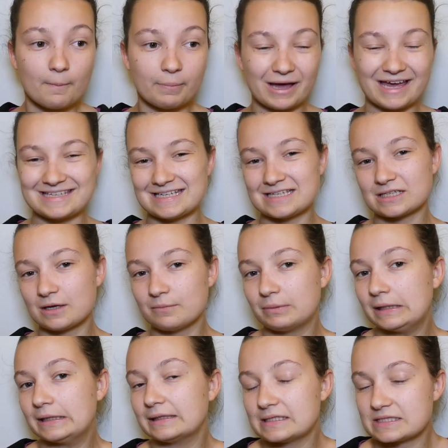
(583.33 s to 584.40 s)
but it didn't
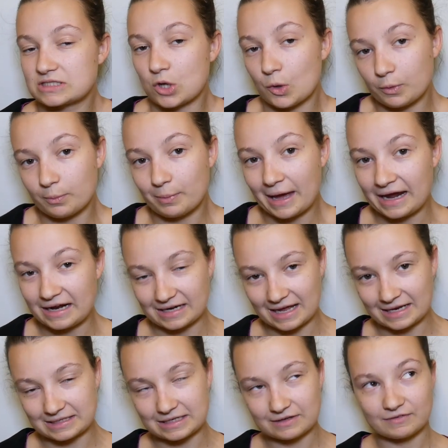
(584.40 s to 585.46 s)
completely stop the pain,
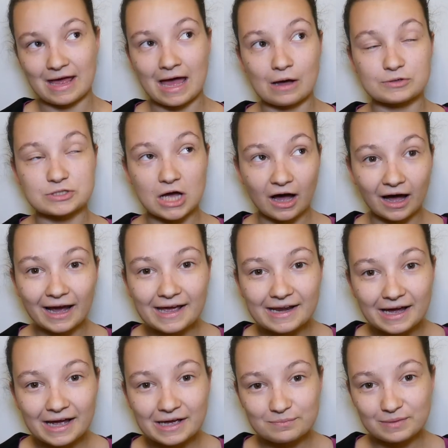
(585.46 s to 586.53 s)
and given how tired
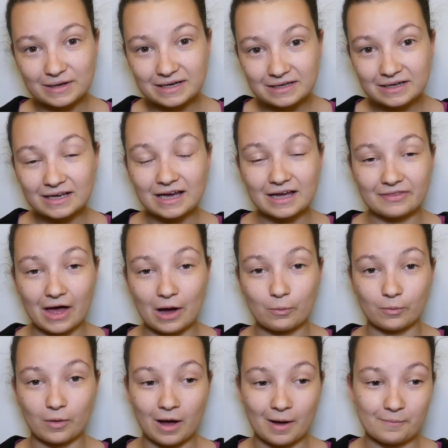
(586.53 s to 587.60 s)
I had been that
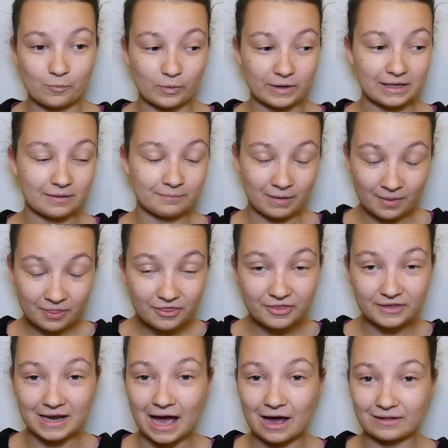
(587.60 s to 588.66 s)
week,
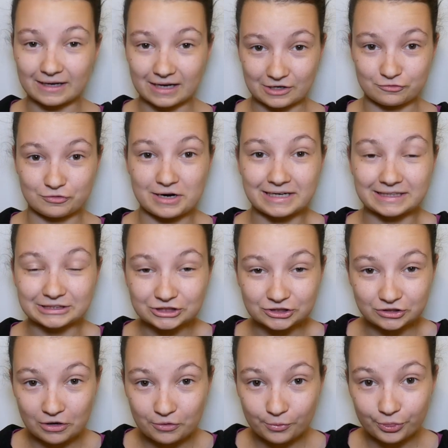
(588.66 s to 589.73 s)
month, and how like I'd really
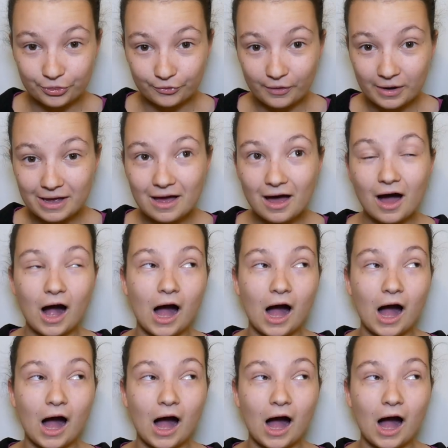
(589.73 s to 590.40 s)
struggled through it,